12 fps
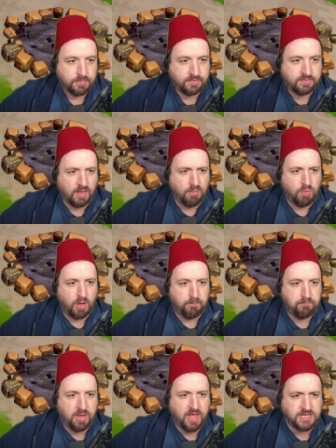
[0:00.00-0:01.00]
Someone
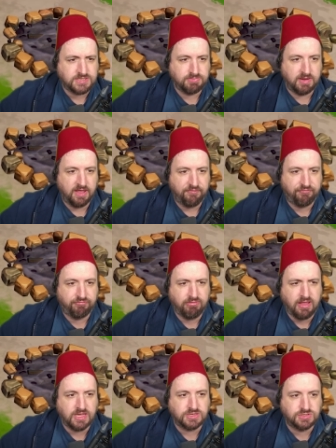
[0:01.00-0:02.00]
pitched me a
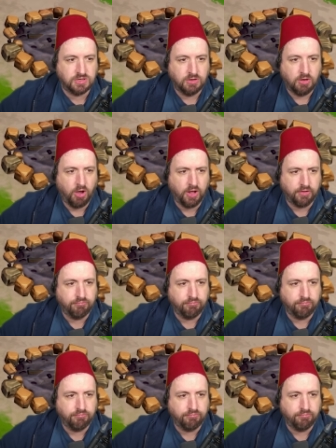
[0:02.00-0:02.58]
fridge on a